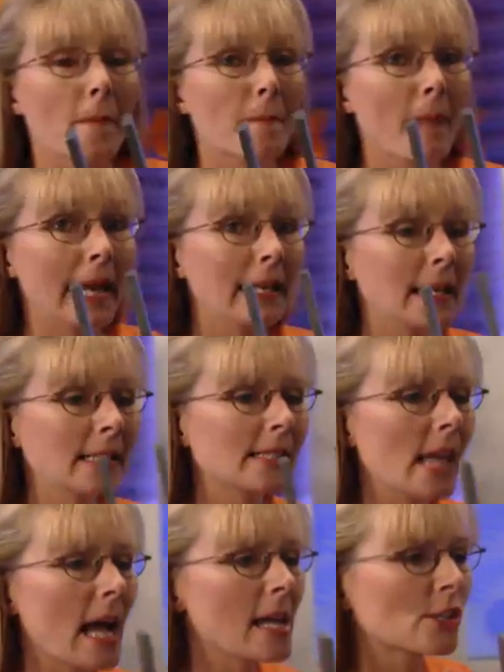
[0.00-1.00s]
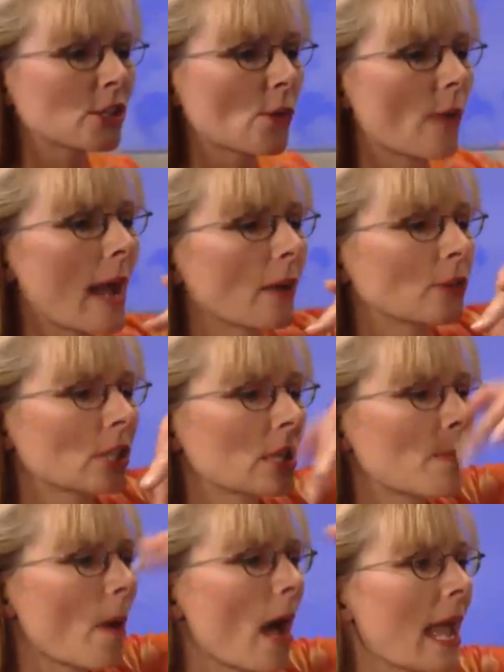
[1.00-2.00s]
Magnets are
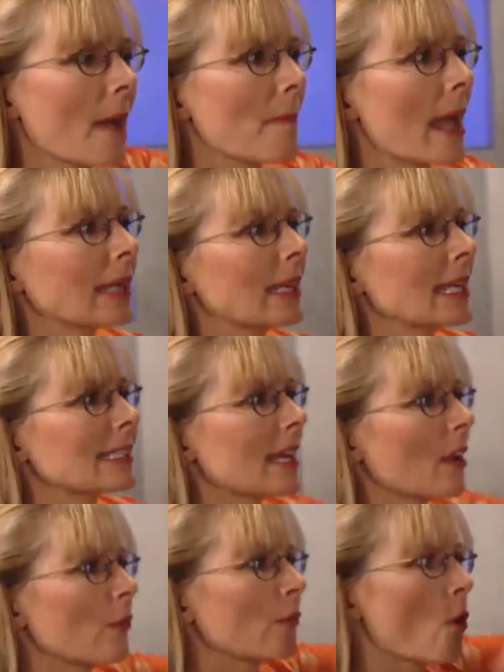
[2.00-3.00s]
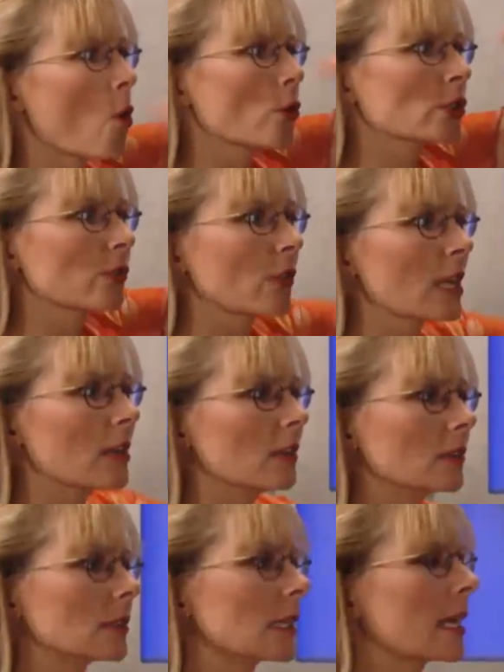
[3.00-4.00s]
surrounded by a magnetic force
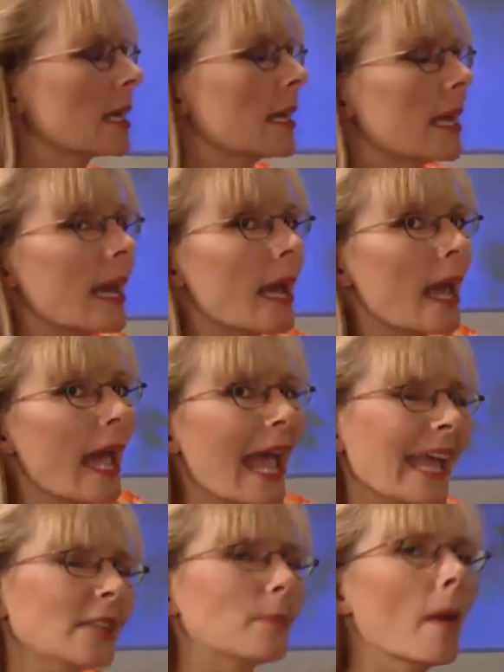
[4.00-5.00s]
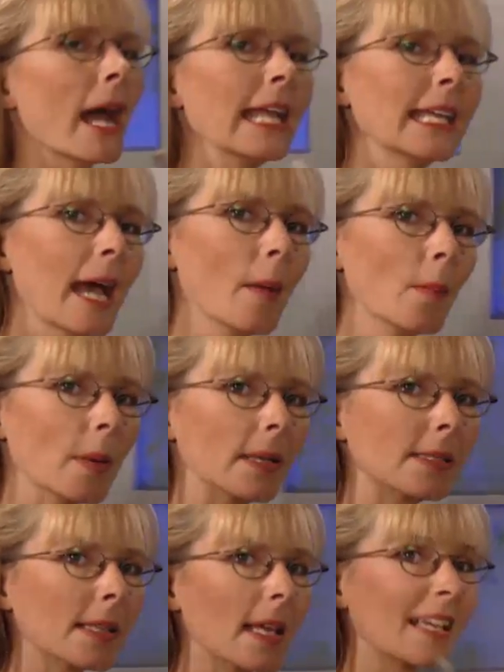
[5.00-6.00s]
field, and my
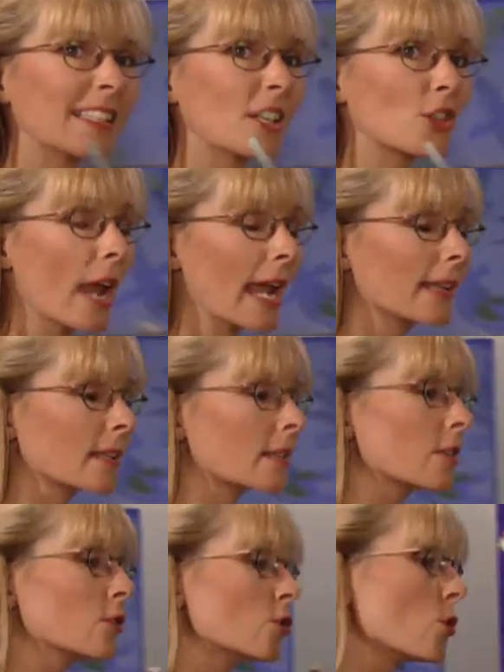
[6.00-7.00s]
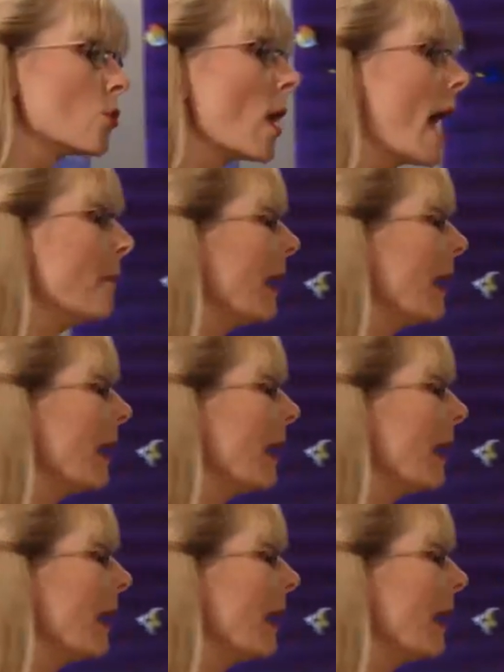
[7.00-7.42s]
compass is attracted to a